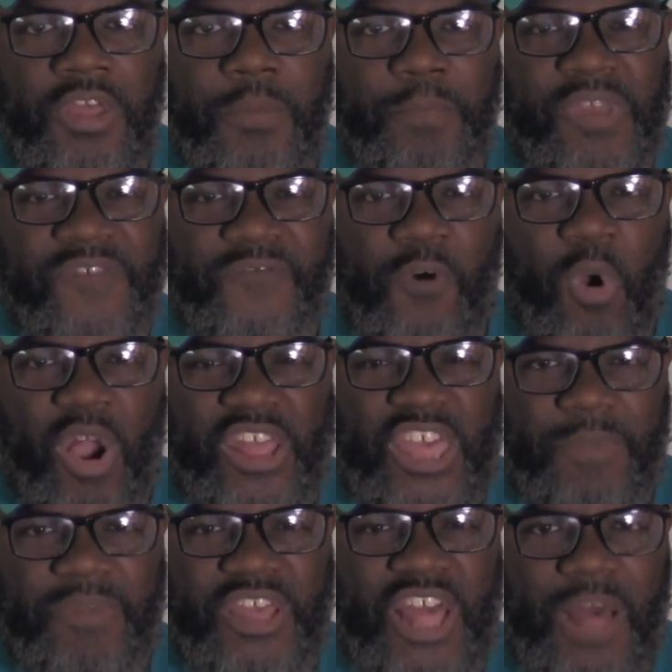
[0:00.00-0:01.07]
before it
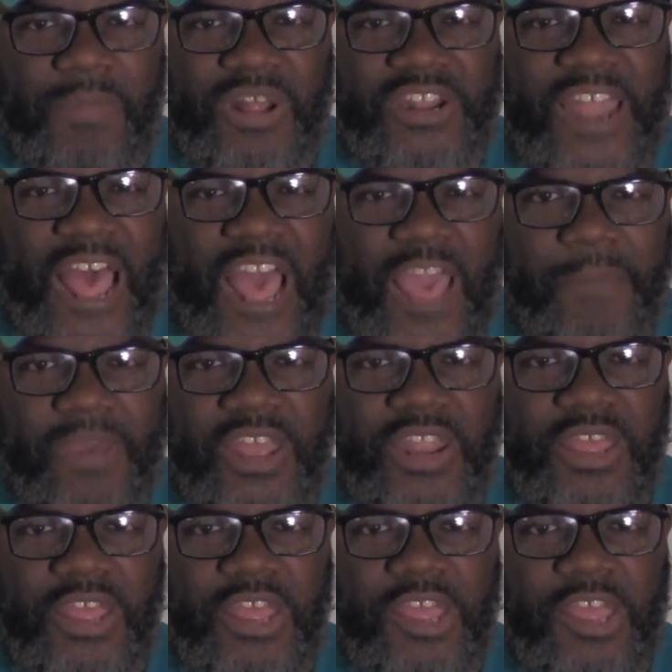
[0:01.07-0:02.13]
can become a diamond,
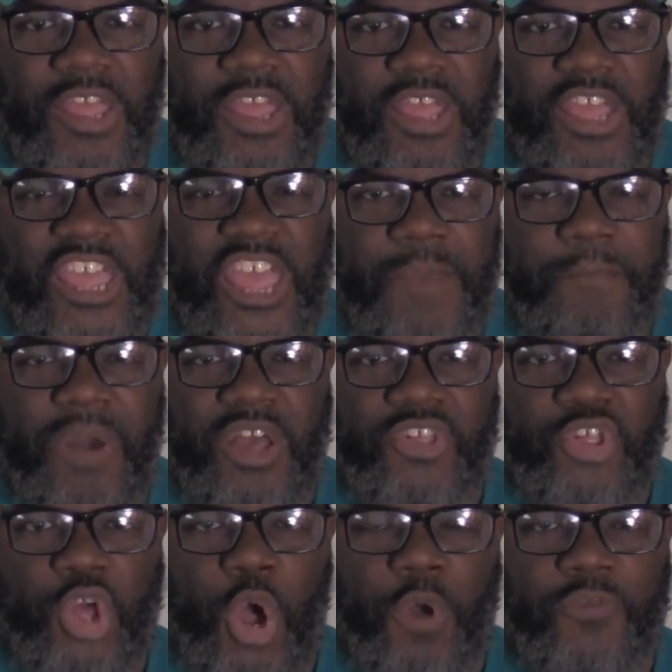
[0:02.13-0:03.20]
it
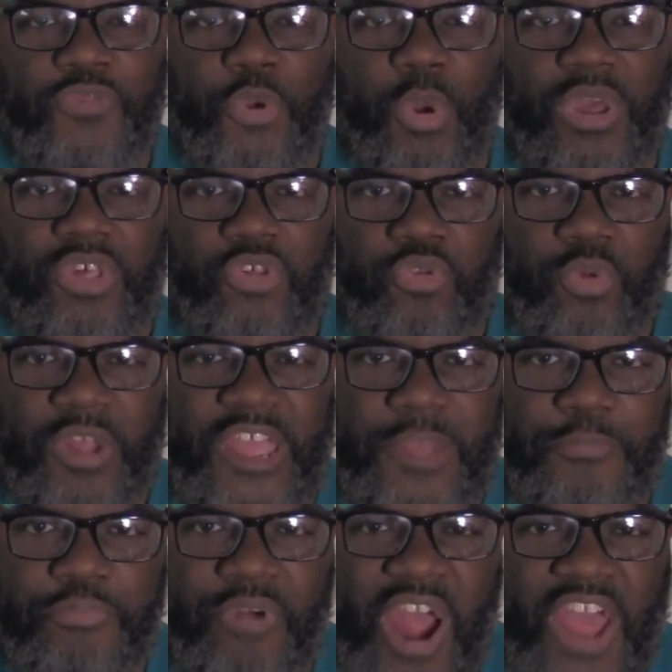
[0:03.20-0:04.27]
must go through
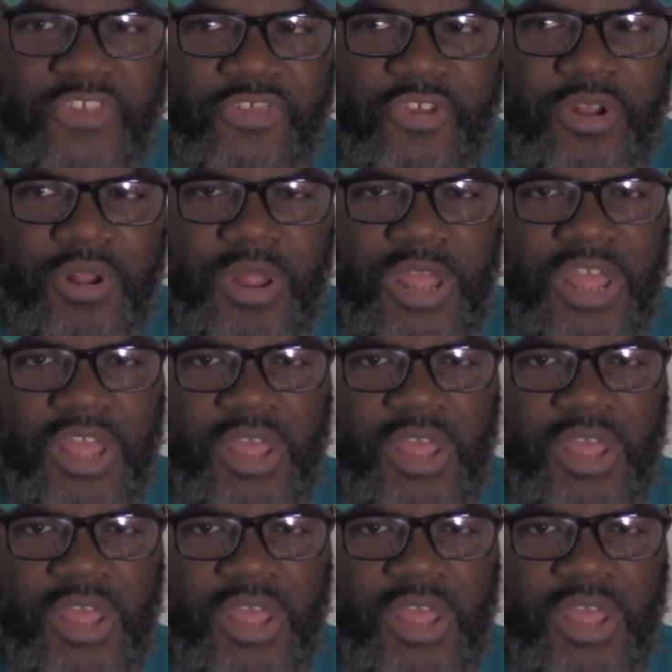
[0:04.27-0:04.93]
extreme pressure,